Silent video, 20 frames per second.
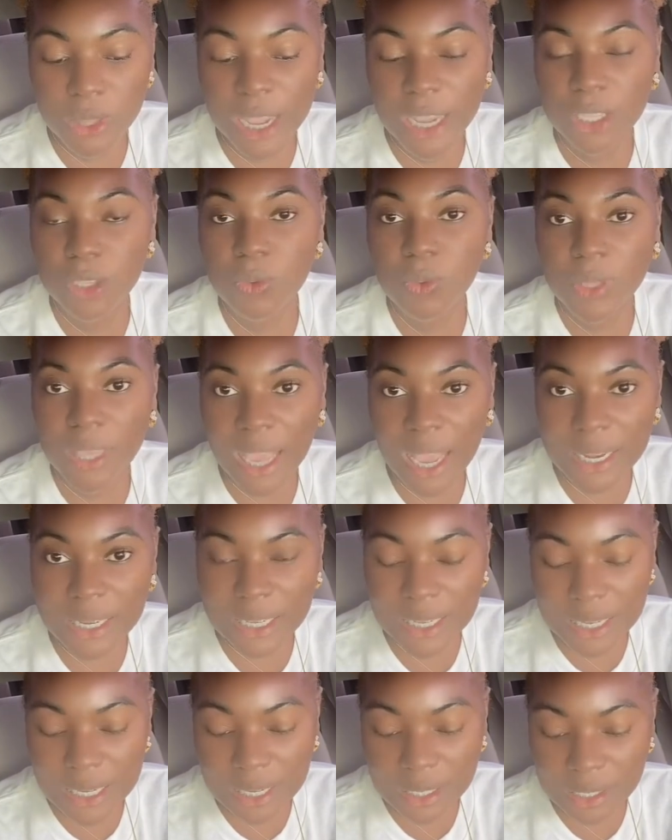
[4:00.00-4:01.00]
you can
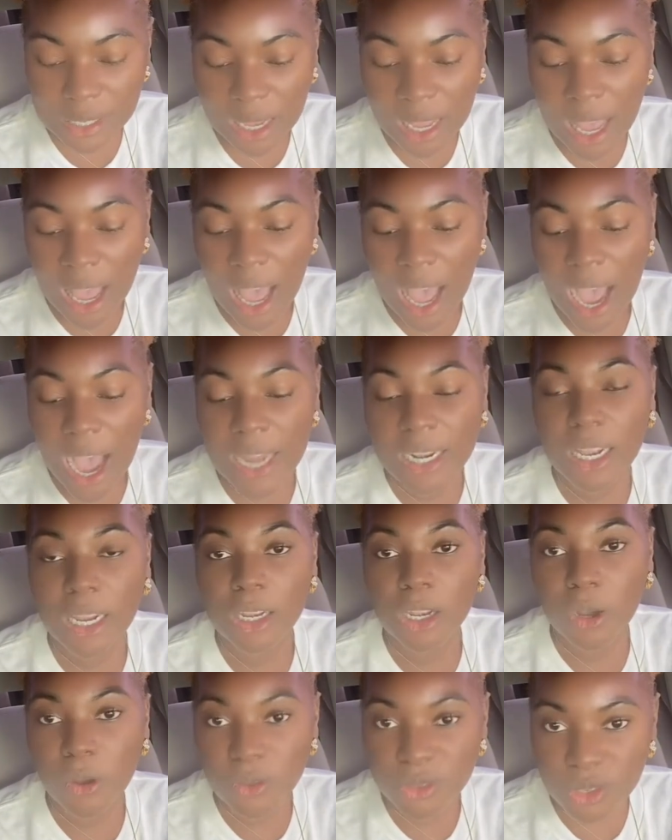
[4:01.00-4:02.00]
eat and
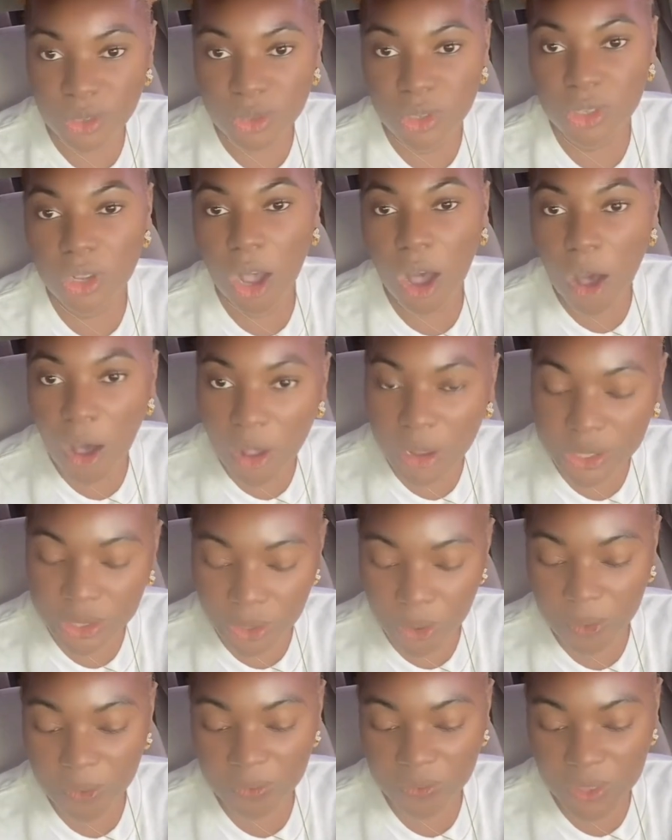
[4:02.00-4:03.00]
allows you to
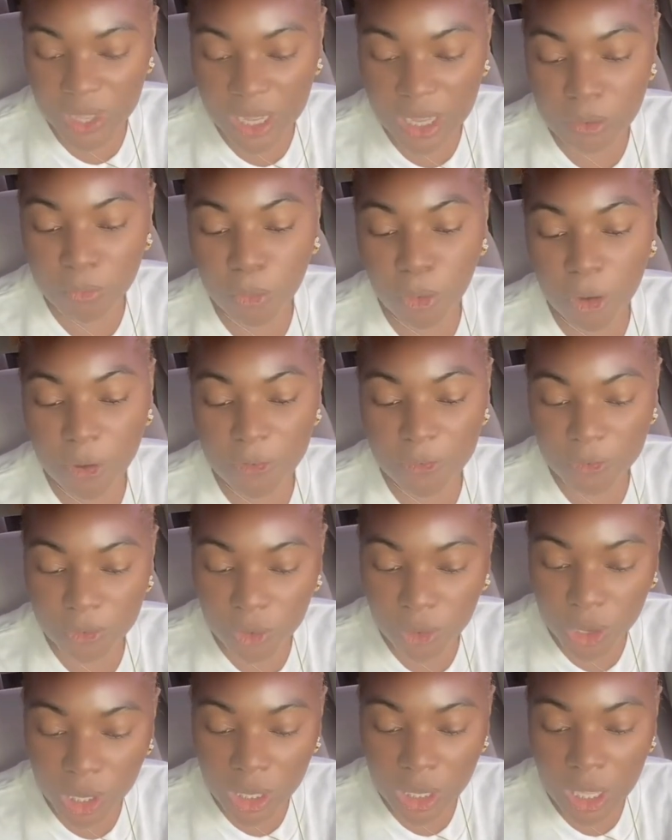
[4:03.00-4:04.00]
also feel more
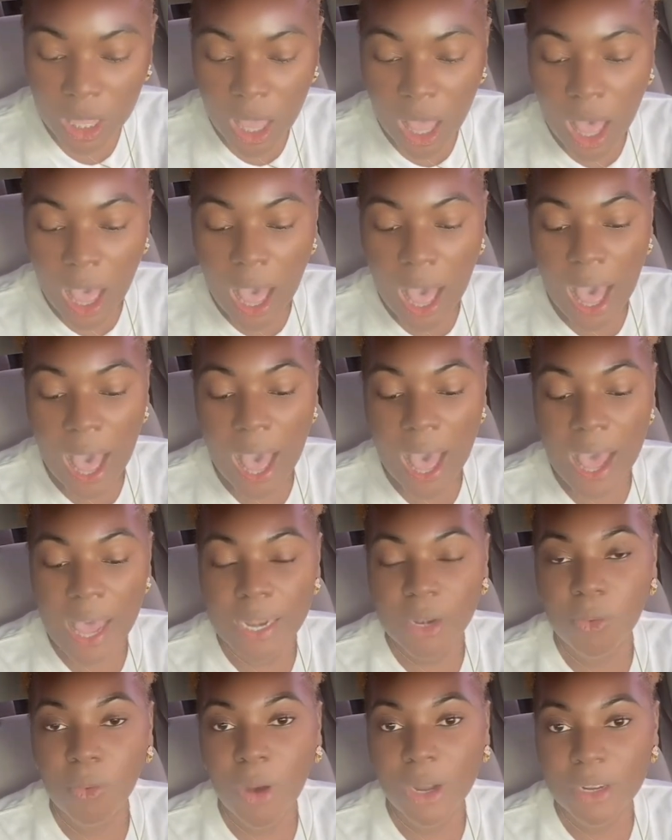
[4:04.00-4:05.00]
full.
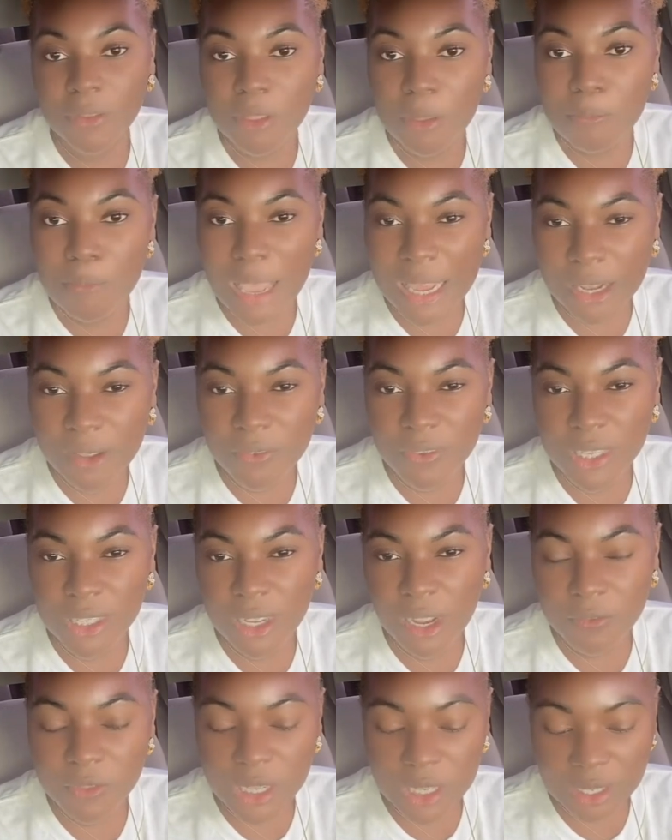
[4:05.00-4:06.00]
And one of the benefits
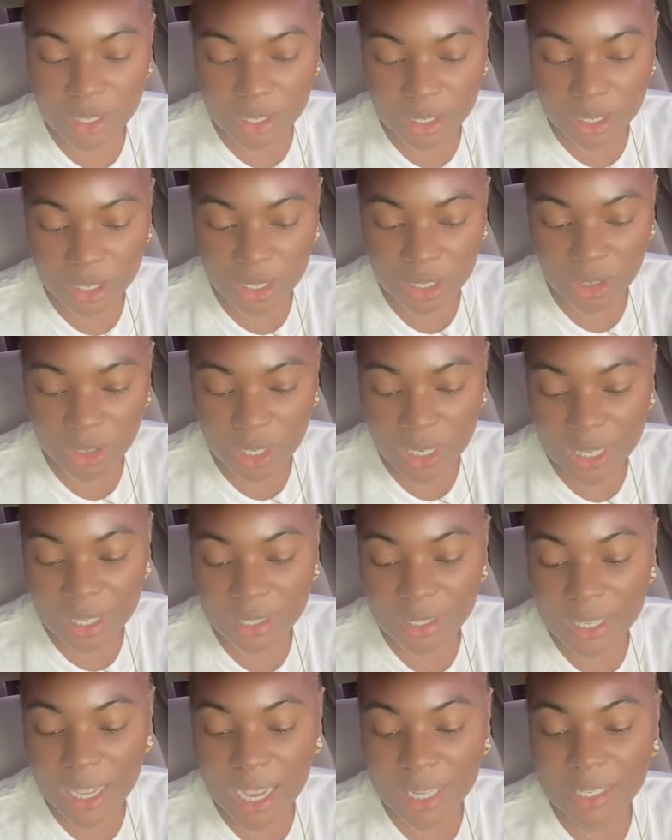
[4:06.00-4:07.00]
of this surgery is
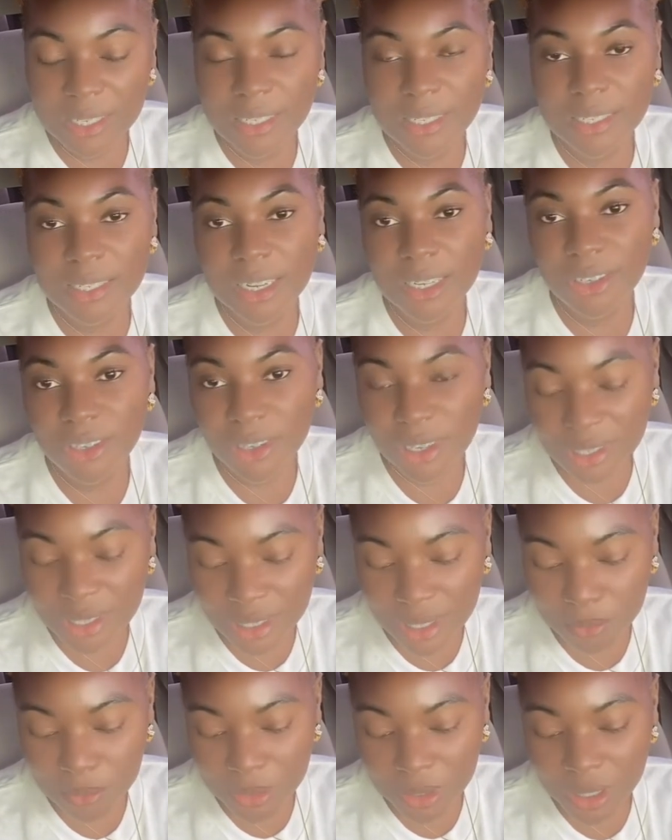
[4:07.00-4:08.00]
that it is
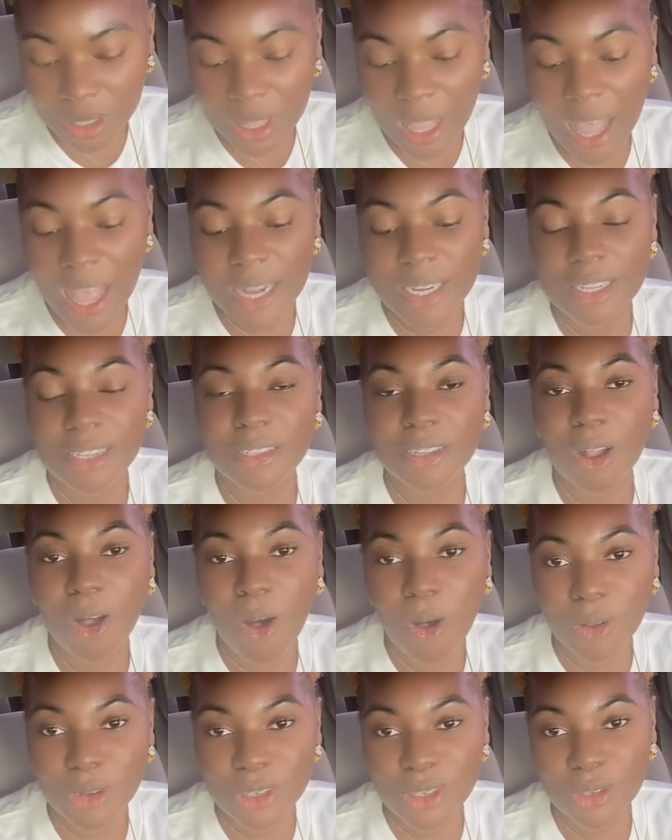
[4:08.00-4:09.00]
adjustable and is
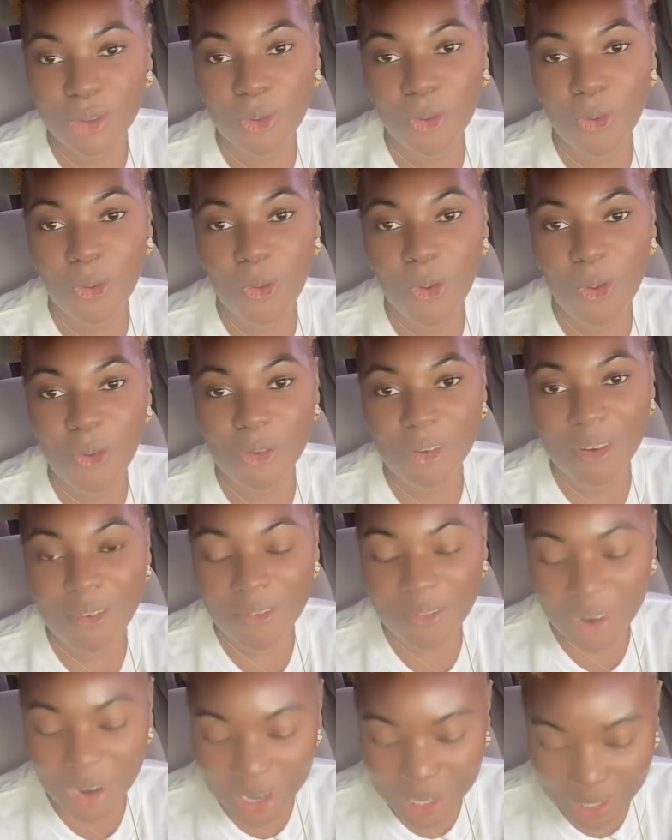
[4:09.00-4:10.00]
also
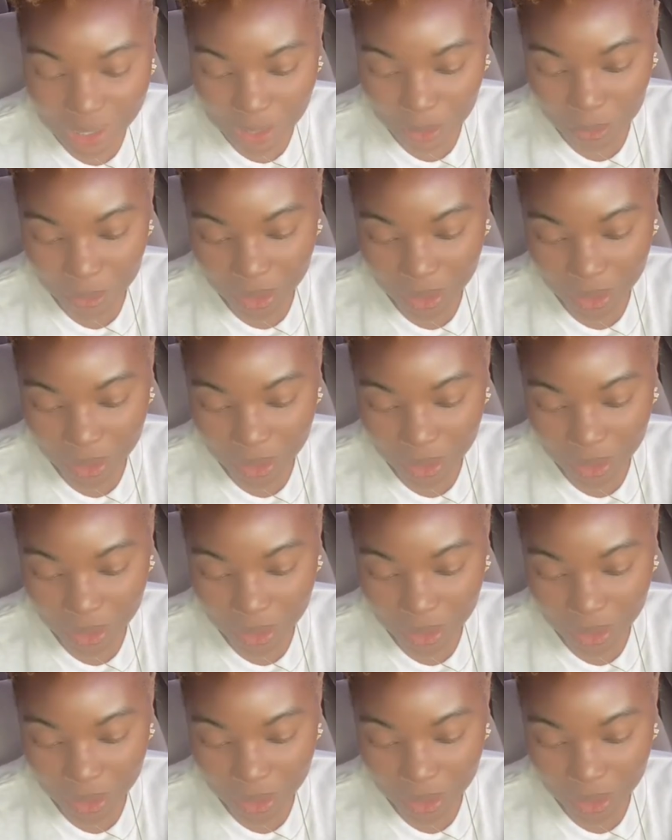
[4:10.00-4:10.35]
reversible.